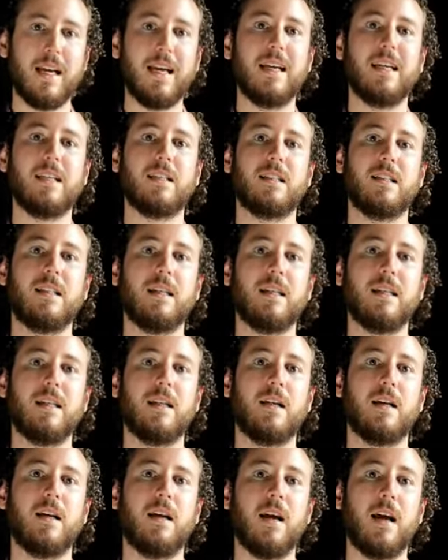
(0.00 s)
is the
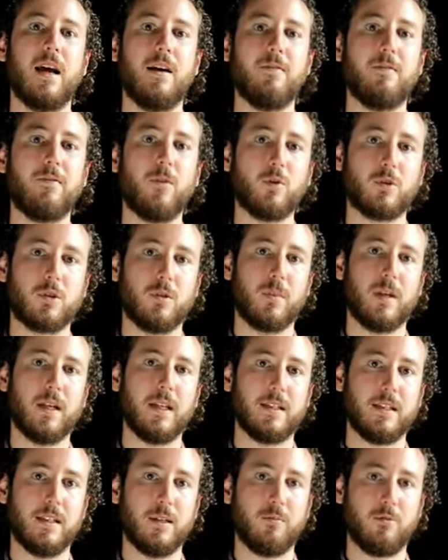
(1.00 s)

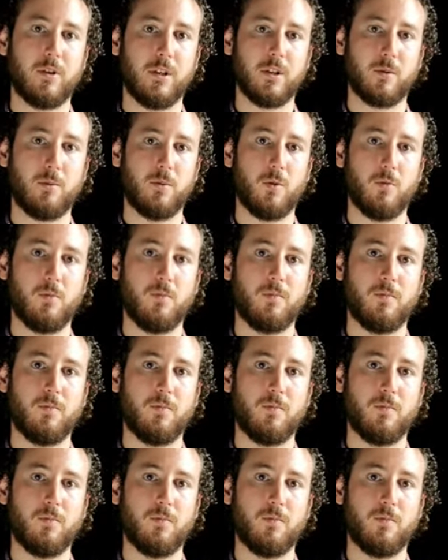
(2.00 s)
enforceability principle,